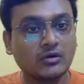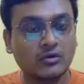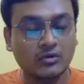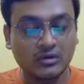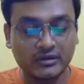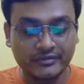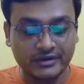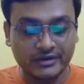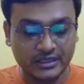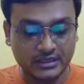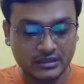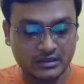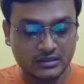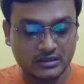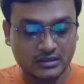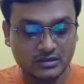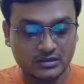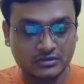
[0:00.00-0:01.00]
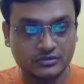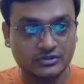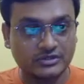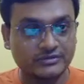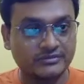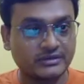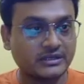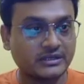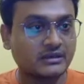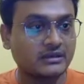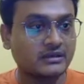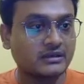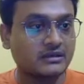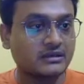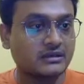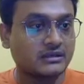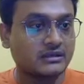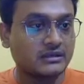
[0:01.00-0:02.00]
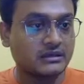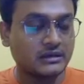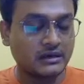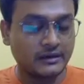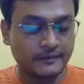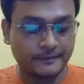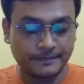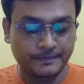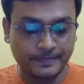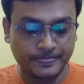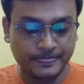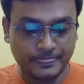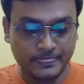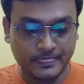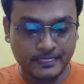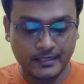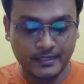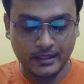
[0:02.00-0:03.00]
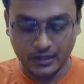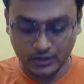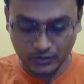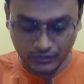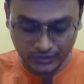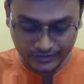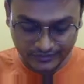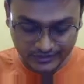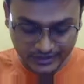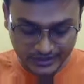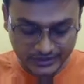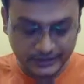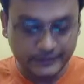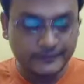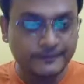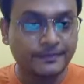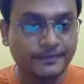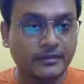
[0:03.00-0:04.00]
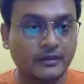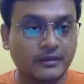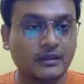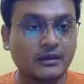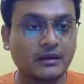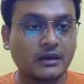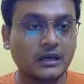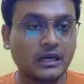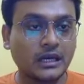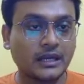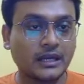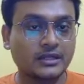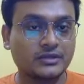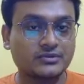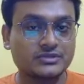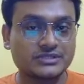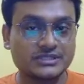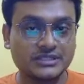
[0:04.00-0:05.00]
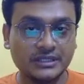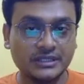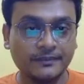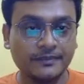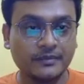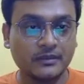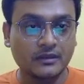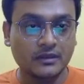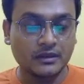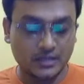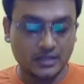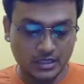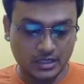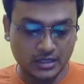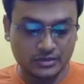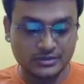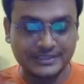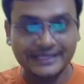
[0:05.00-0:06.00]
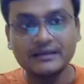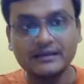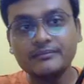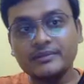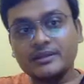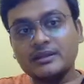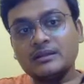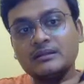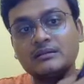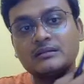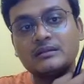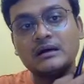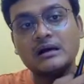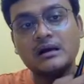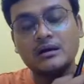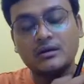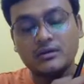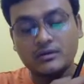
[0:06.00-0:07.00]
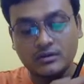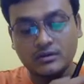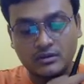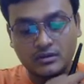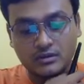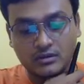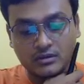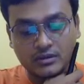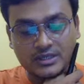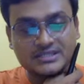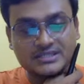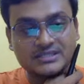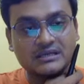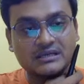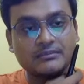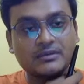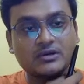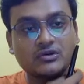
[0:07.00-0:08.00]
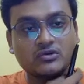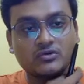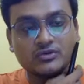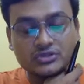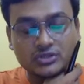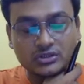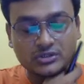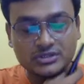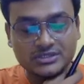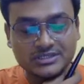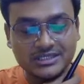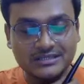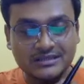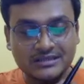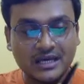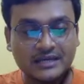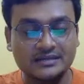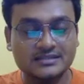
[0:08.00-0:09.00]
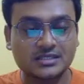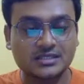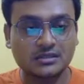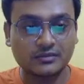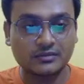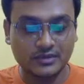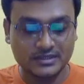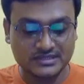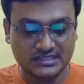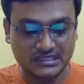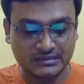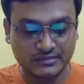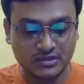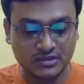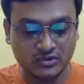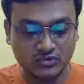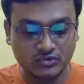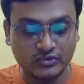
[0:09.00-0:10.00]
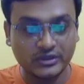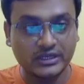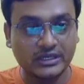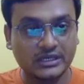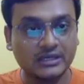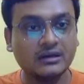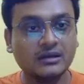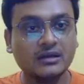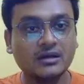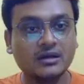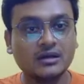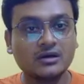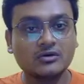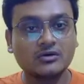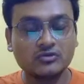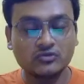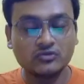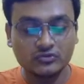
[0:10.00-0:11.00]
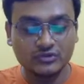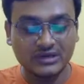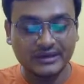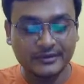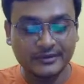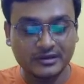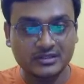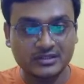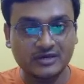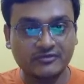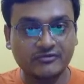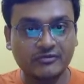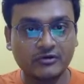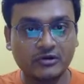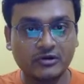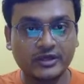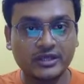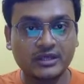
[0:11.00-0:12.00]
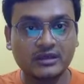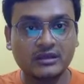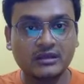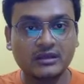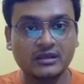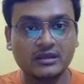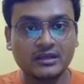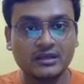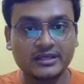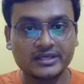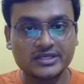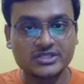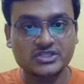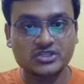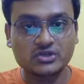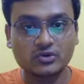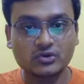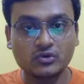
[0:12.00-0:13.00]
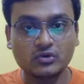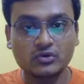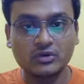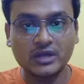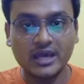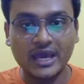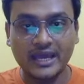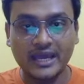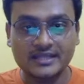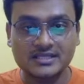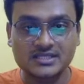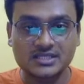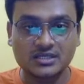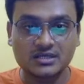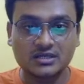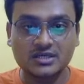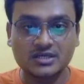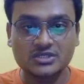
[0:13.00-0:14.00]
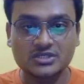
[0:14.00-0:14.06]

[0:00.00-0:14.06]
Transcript: Good evening. Good evening. Yeah. Good evening. And you see, now tell me the question number 2 is on your screen. The answer of question number 2 here. Who among the following is known as?